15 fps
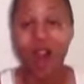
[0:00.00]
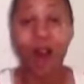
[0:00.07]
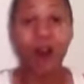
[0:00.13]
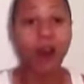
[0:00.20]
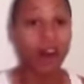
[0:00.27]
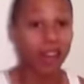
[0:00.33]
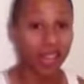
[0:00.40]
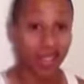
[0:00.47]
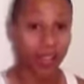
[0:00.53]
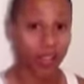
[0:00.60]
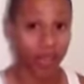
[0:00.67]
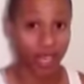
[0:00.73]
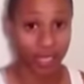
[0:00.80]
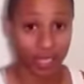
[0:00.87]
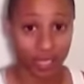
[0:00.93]
all that
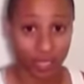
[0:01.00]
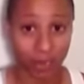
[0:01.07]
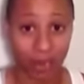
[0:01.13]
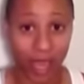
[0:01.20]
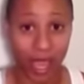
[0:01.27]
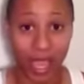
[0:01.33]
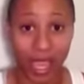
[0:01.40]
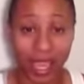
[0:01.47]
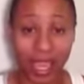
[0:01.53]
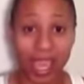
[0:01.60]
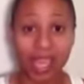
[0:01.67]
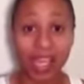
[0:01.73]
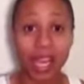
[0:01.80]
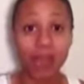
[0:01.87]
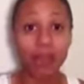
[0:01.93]
greatness, okay?
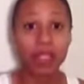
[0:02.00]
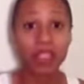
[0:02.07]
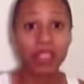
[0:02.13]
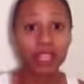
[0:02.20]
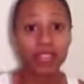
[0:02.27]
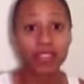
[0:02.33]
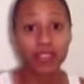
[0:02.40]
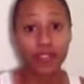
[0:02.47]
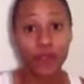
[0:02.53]
And I'll be looking